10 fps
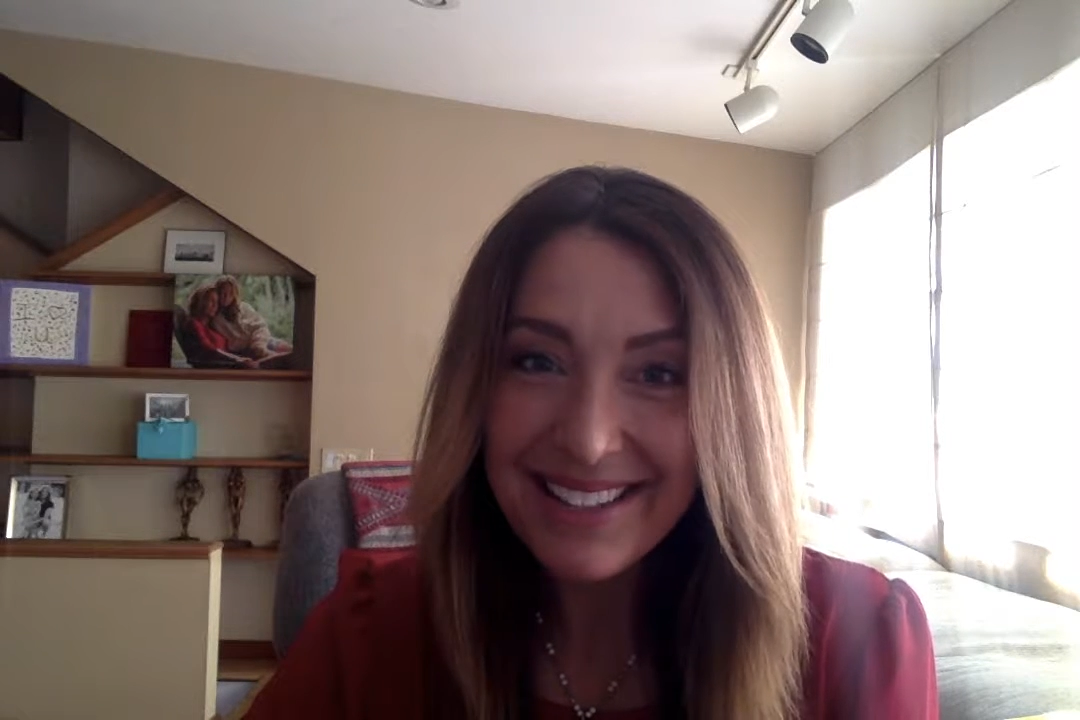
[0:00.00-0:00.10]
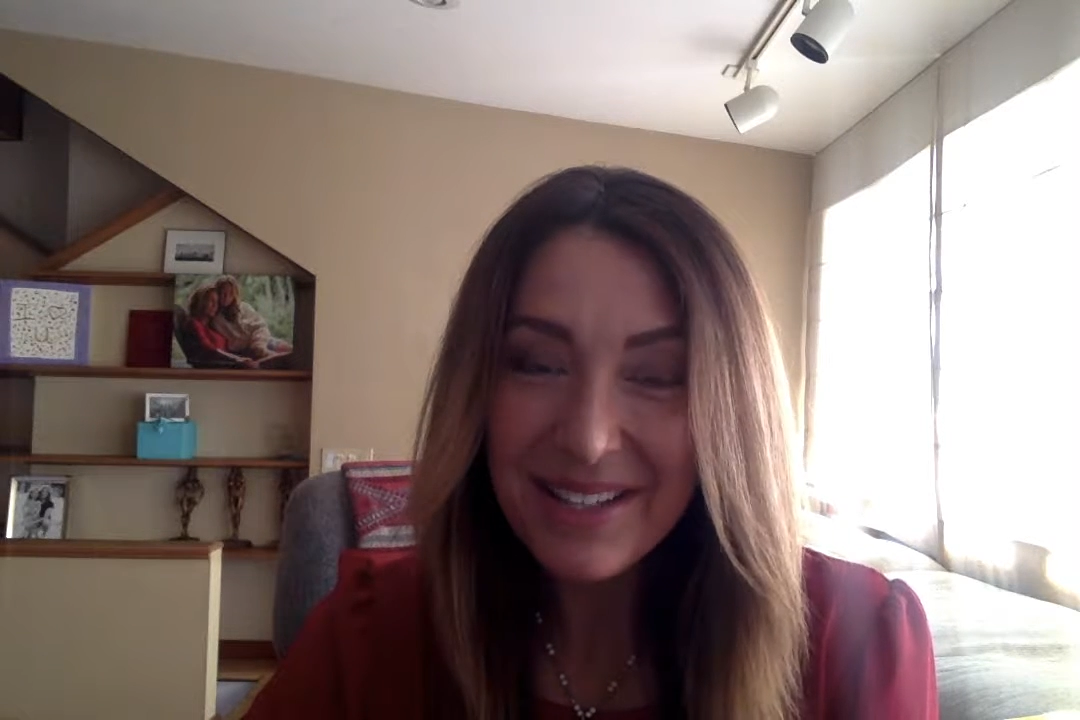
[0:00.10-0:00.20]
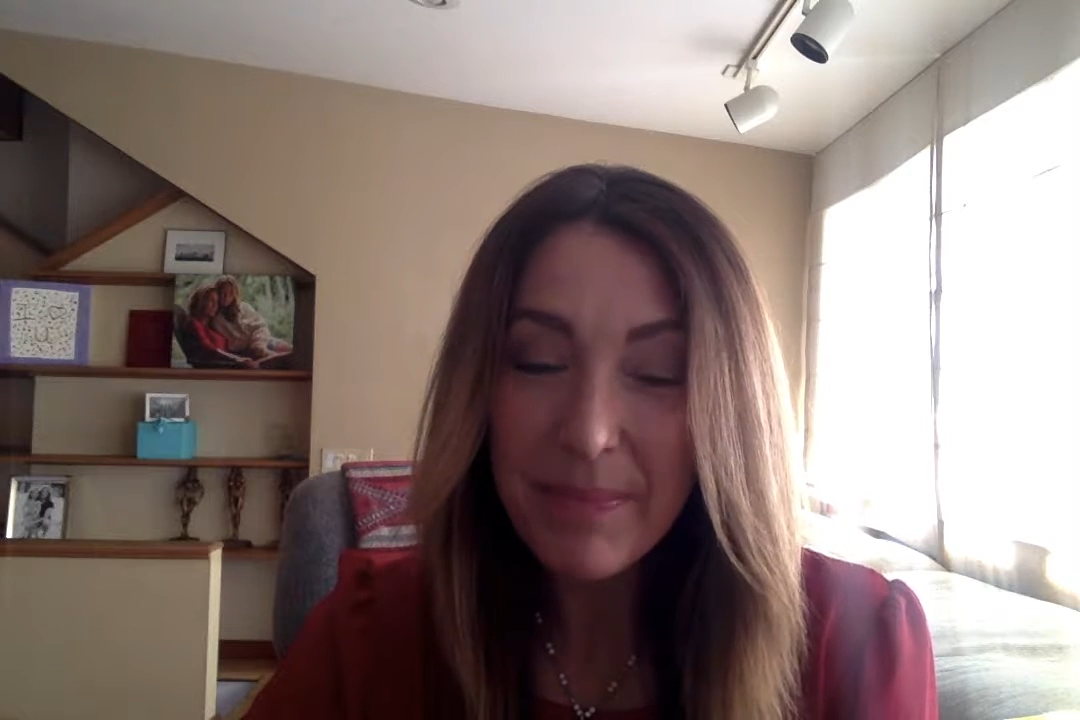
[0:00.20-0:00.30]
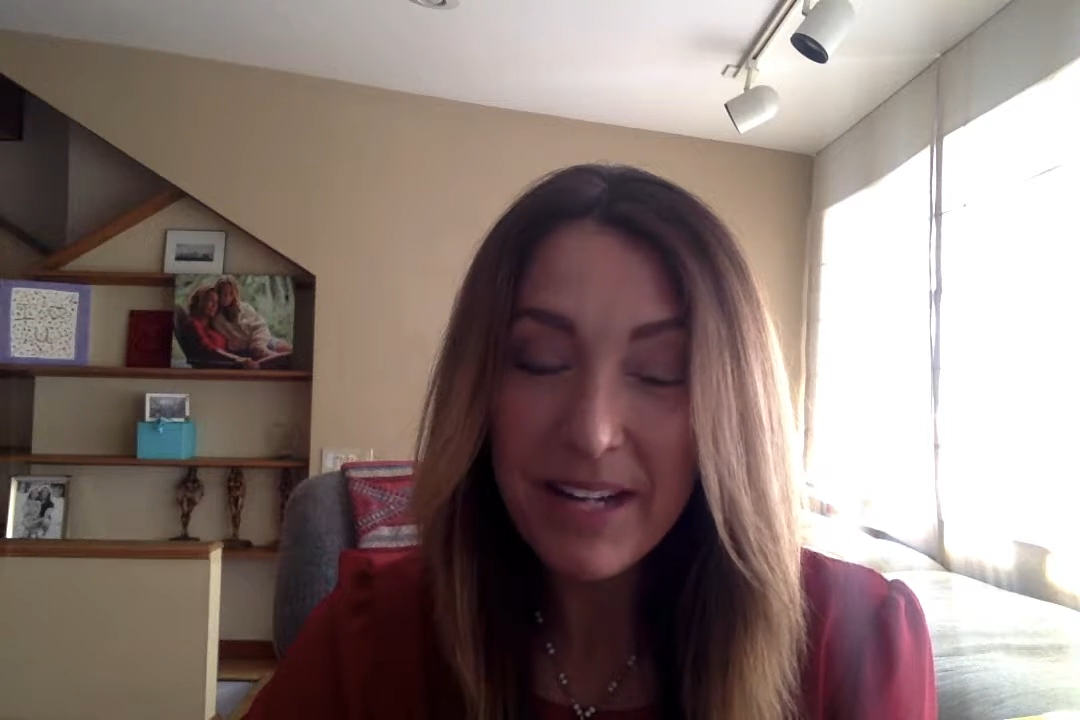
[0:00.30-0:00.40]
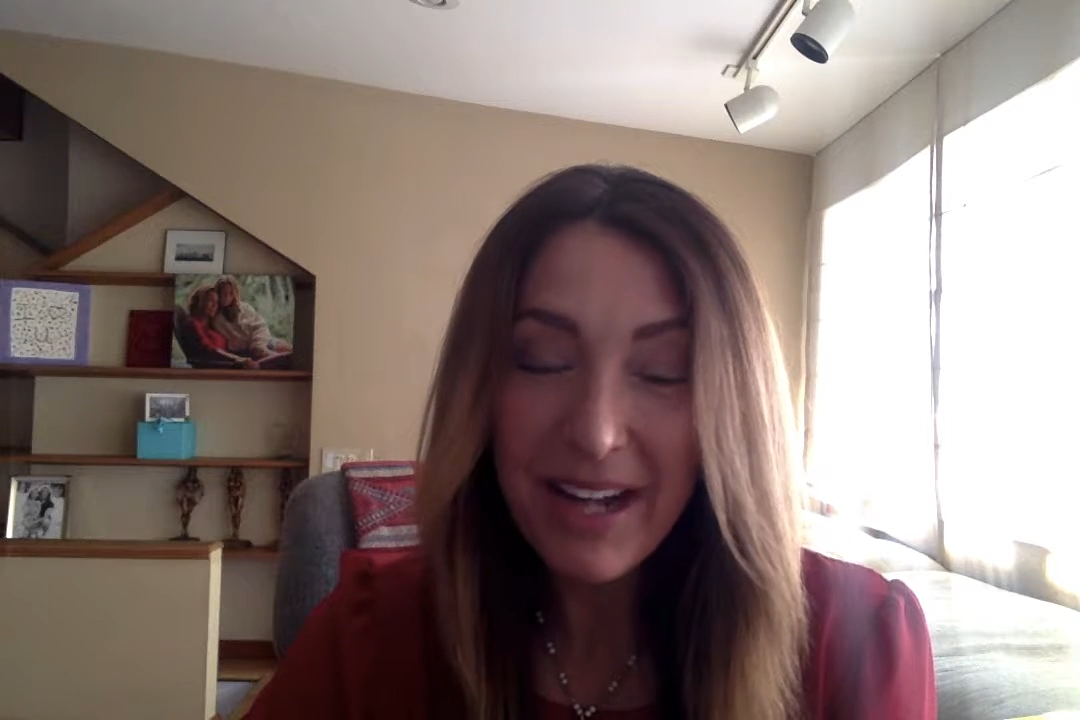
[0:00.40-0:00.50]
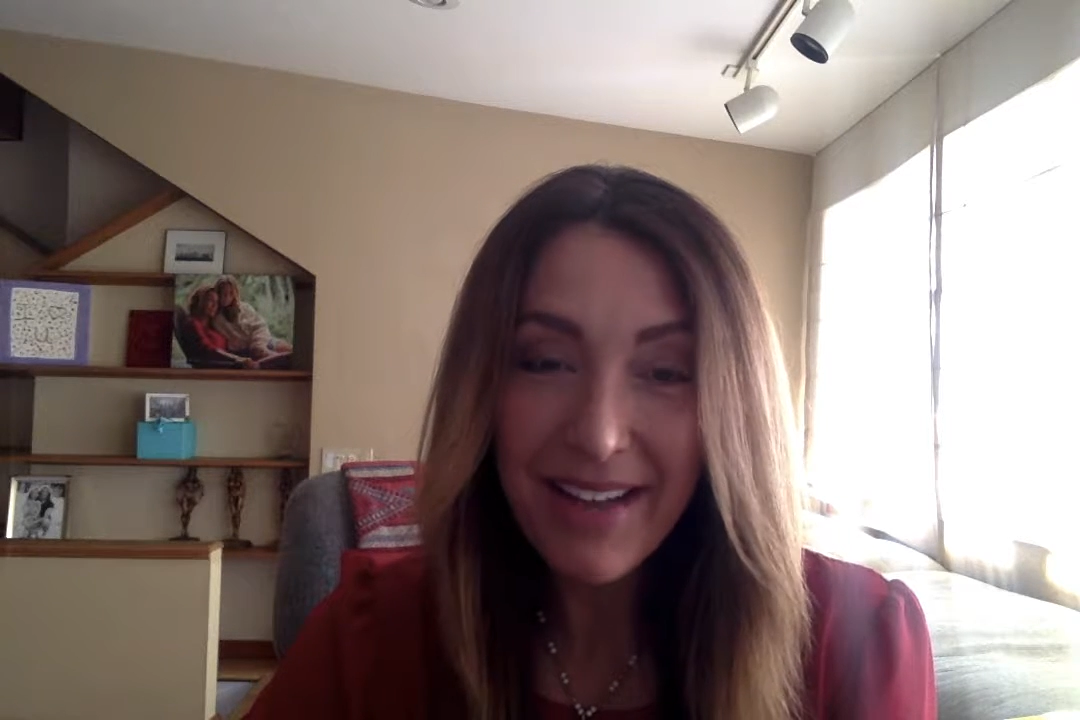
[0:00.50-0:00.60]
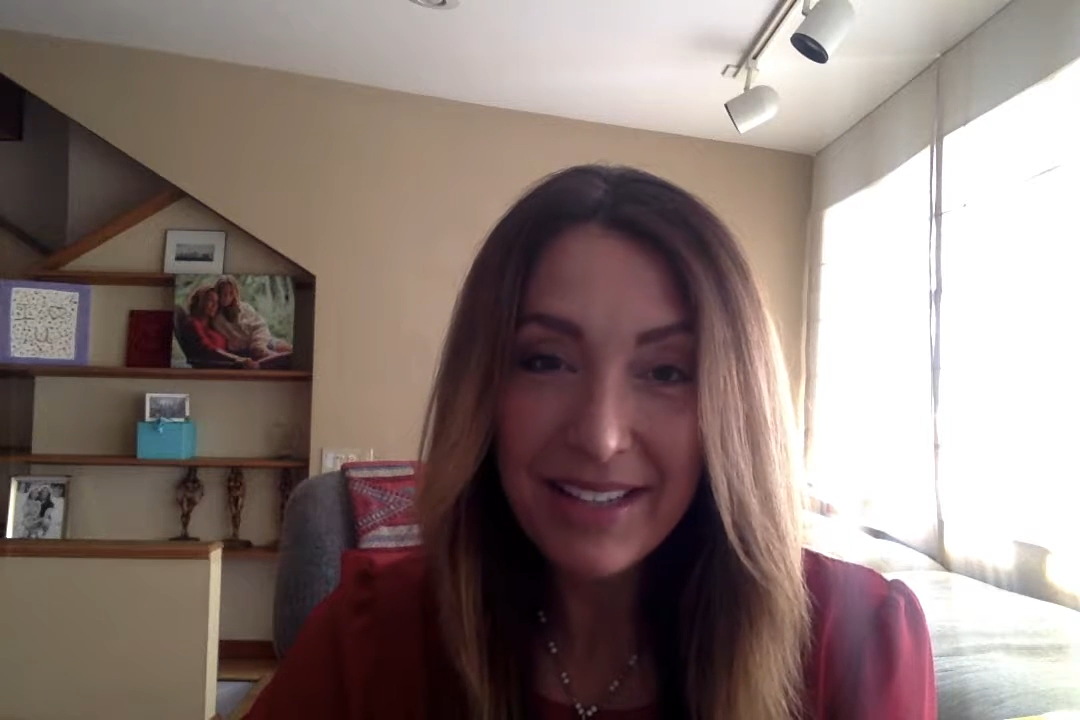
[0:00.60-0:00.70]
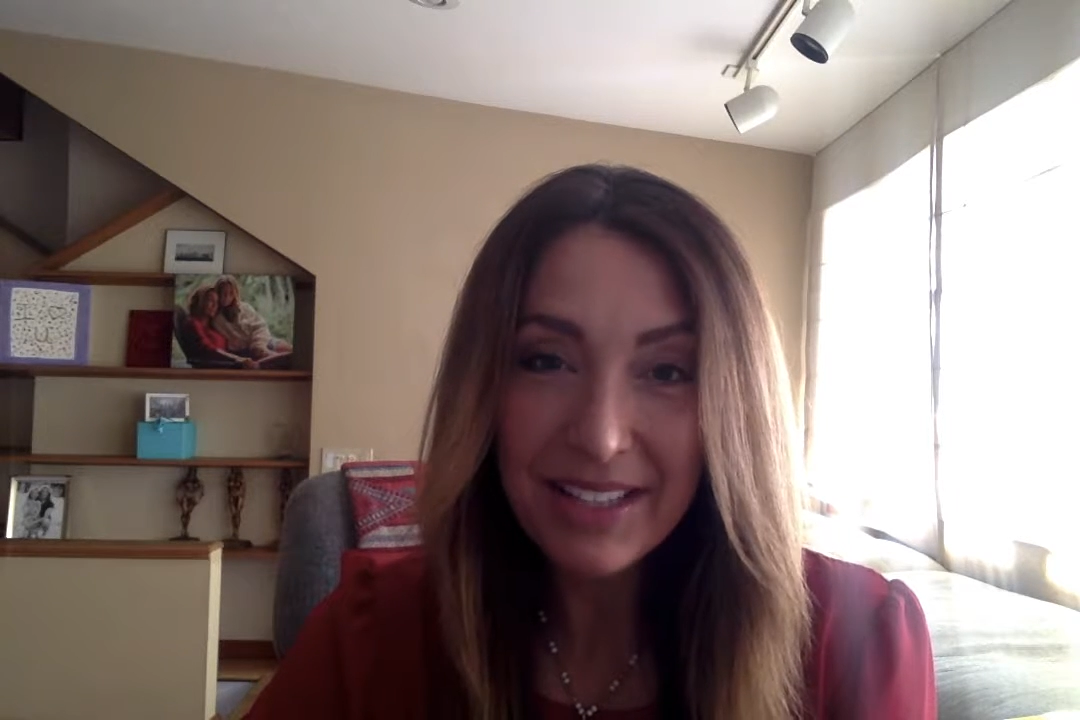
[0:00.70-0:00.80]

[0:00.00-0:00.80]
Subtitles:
So be on the